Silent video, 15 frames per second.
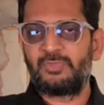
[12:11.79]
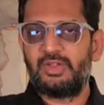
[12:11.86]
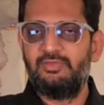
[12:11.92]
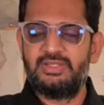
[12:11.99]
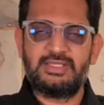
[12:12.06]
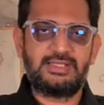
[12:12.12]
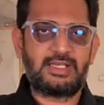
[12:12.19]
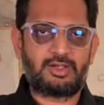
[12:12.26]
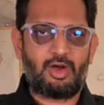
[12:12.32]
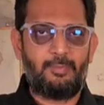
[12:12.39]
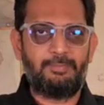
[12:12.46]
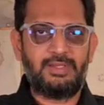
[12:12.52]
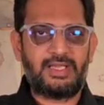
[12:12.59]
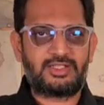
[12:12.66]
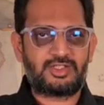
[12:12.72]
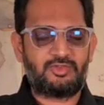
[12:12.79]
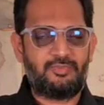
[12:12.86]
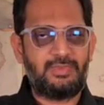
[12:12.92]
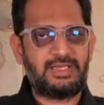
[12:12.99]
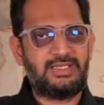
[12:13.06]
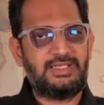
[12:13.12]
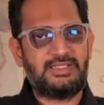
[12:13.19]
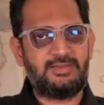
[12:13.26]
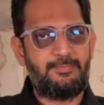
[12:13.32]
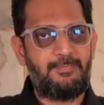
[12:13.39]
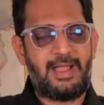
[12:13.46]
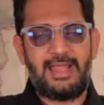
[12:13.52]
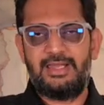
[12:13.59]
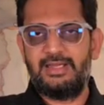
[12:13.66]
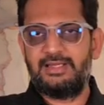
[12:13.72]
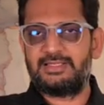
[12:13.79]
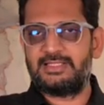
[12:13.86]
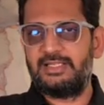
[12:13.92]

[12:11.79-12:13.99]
which is a complex of magnesium malate,